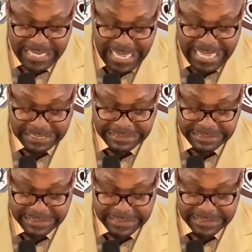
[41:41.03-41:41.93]

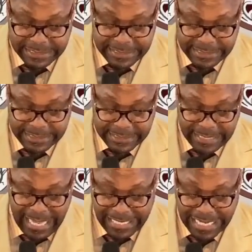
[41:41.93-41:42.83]
and
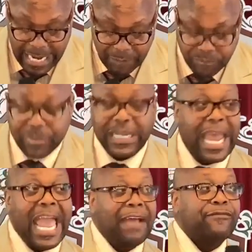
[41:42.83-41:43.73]
I am, but I
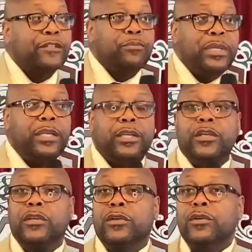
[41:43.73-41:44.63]
have to
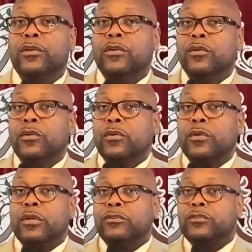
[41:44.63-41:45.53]
be
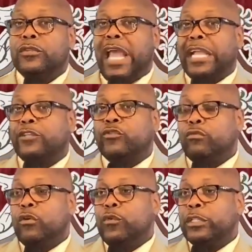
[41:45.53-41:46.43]

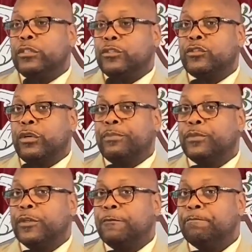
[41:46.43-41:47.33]
contextual with this
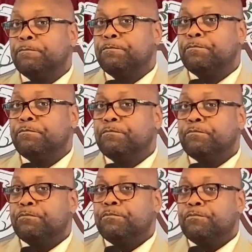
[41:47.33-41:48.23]
scripture.
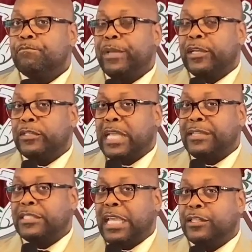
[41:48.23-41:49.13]
Because I
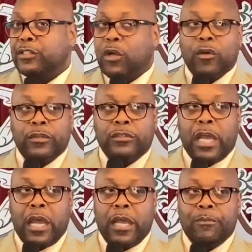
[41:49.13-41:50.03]
say this all the
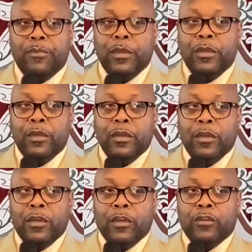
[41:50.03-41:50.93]
time
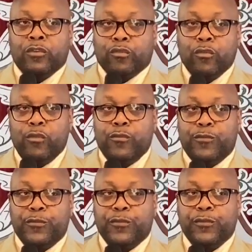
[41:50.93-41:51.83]

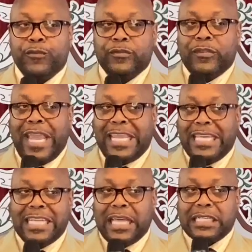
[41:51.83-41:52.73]
truth
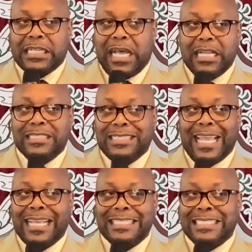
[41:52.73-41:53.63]
taken out of
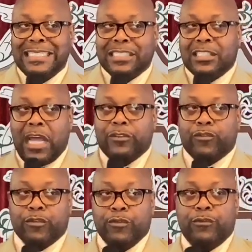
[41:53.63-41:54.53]
context is not
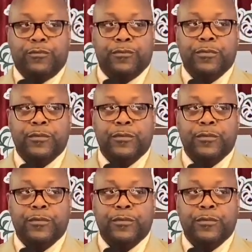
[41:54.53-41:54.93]
truth.